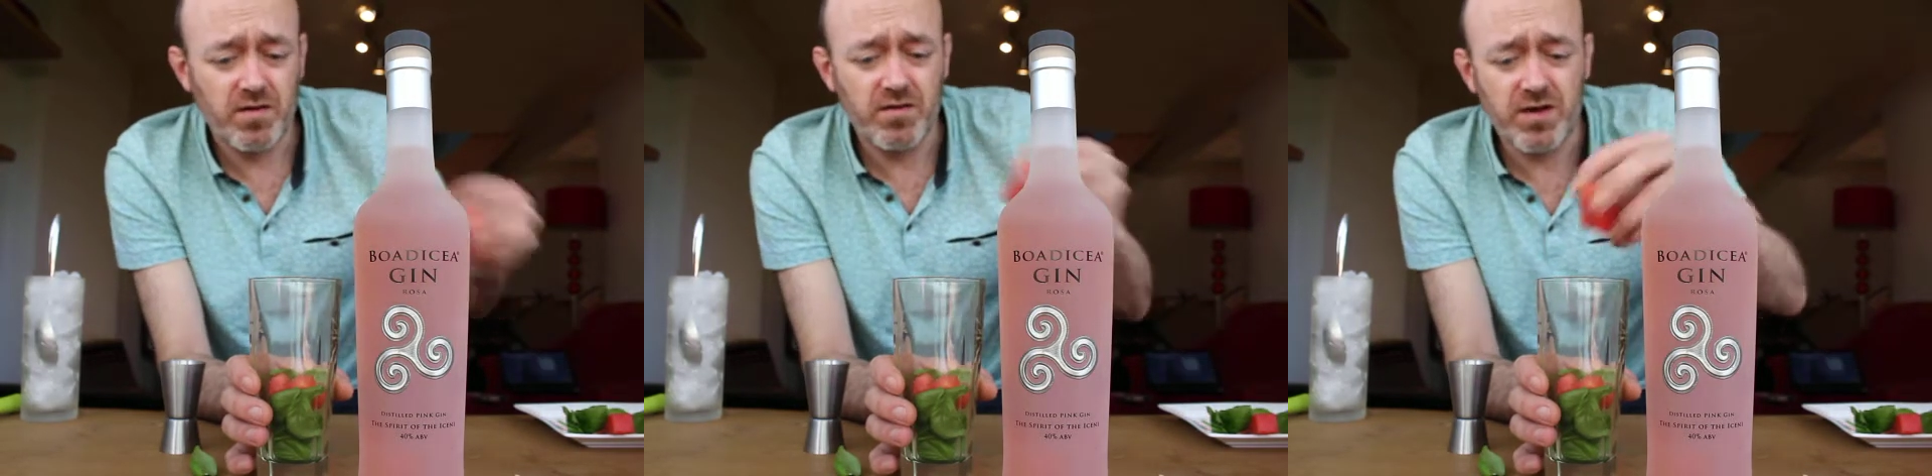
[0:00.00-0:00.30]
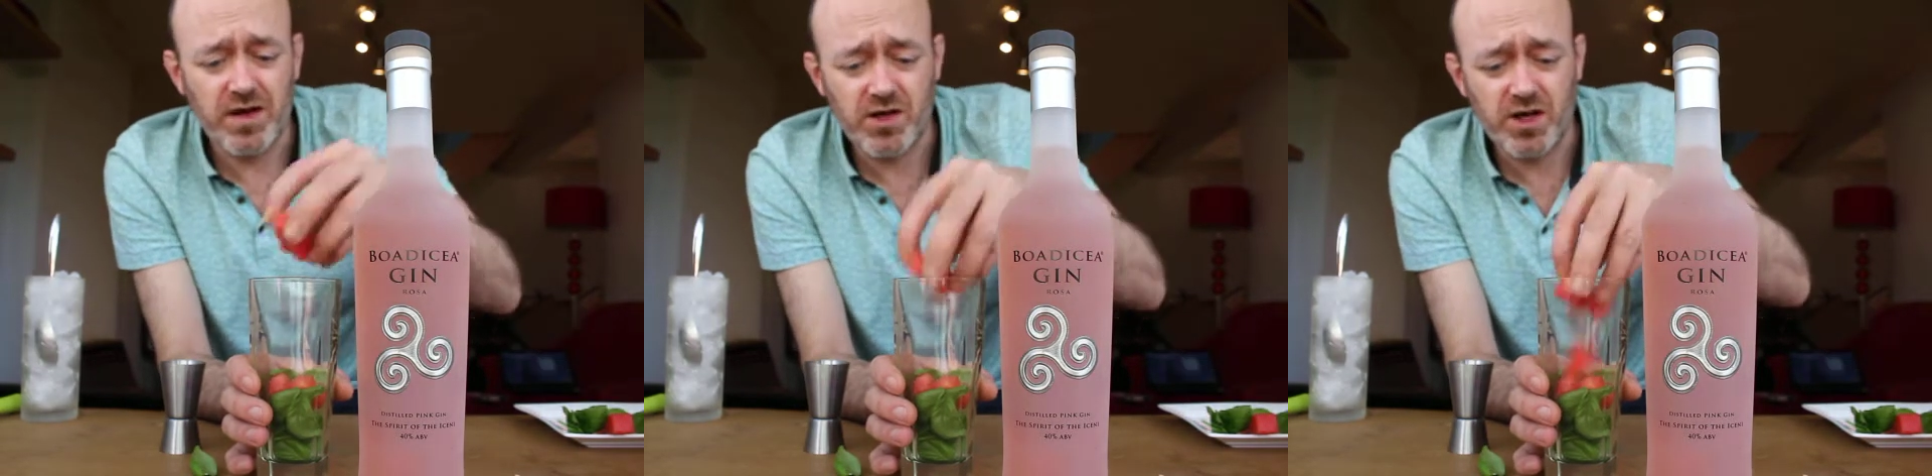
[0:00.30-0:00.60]

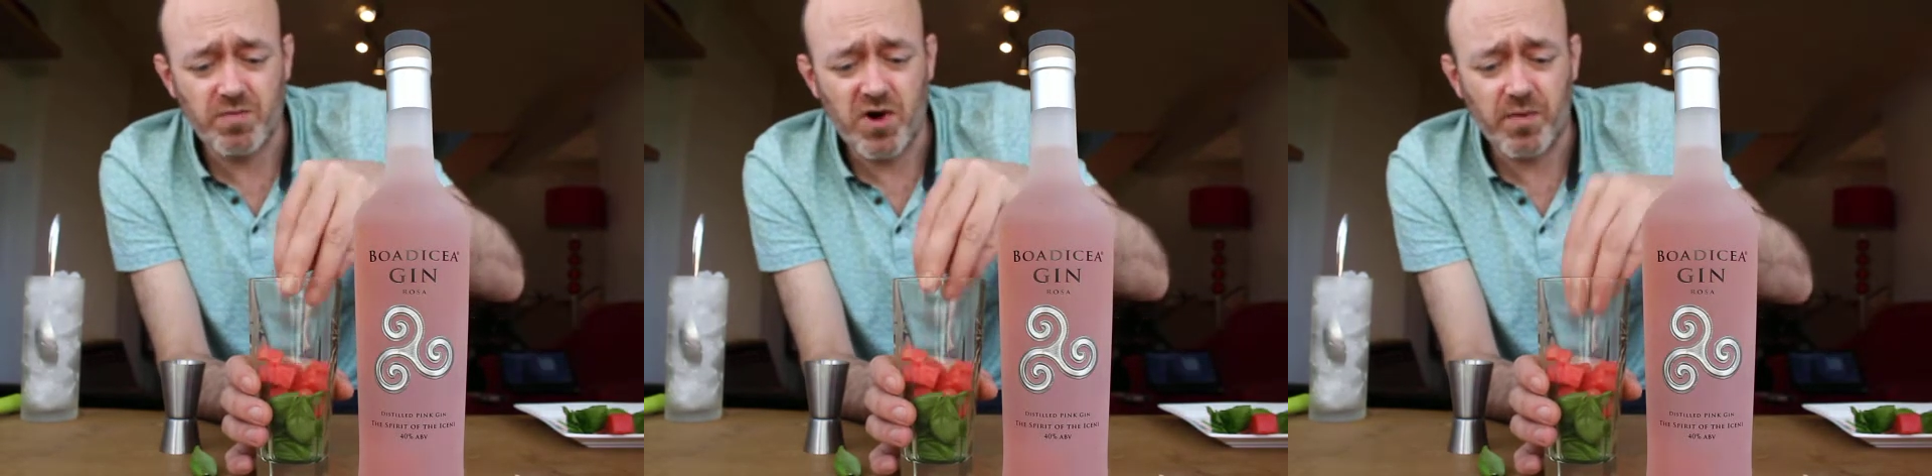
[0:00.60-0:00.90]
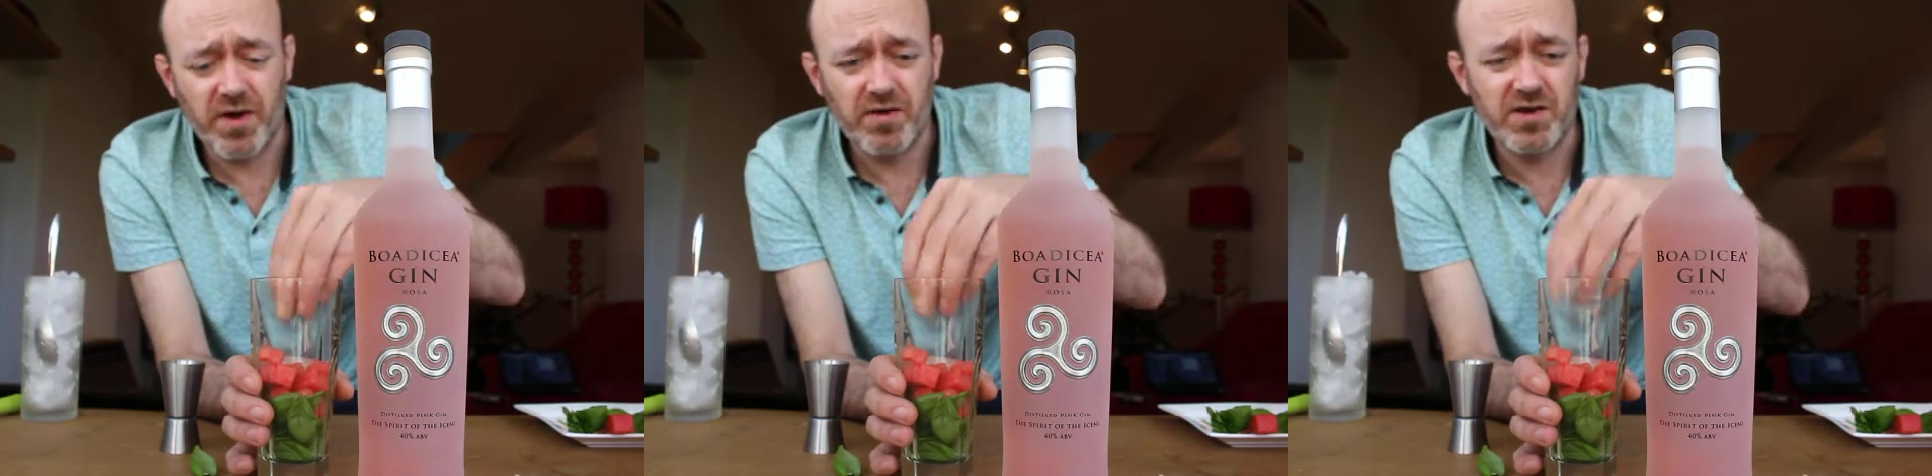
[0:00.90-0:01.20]
So literally
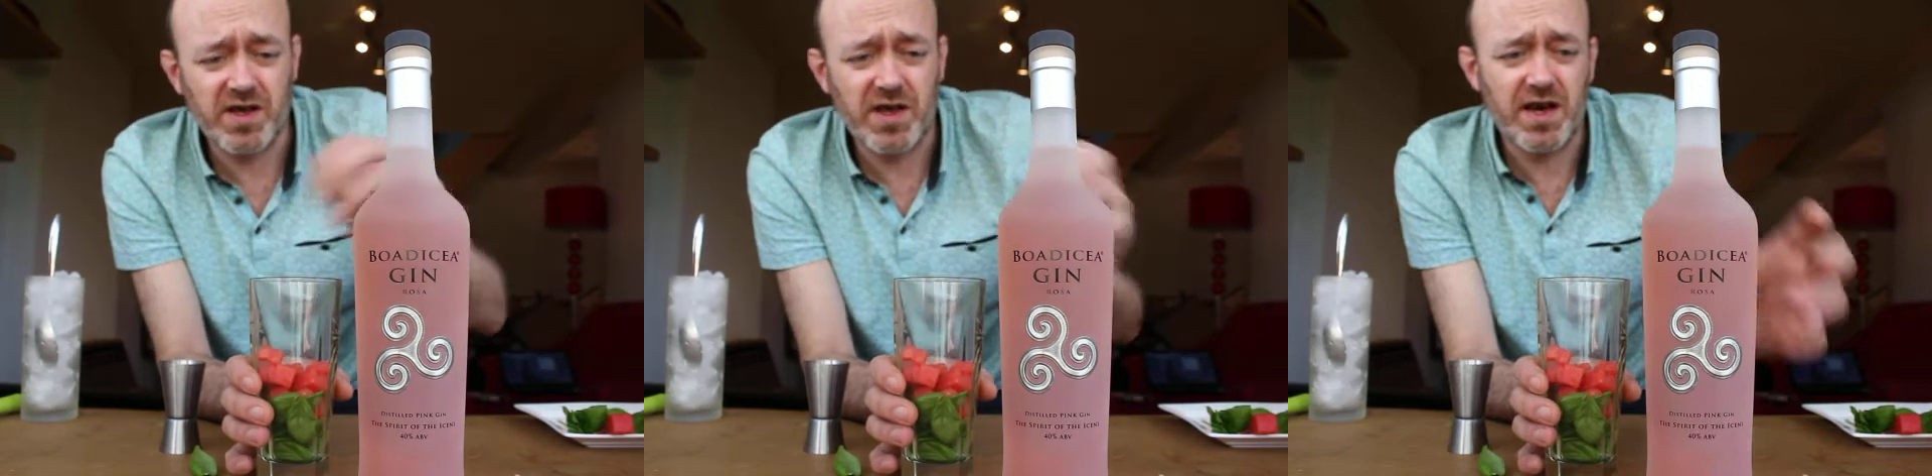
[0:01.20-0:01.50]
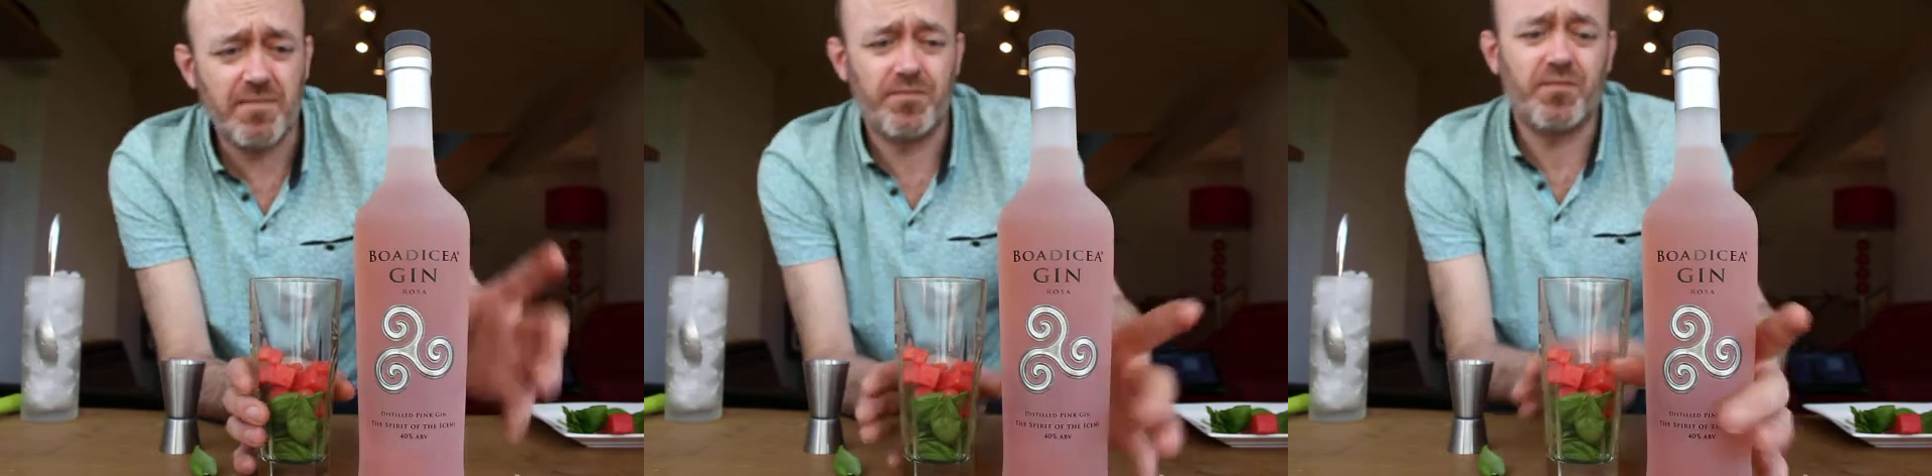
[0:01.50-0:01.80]
pop those in there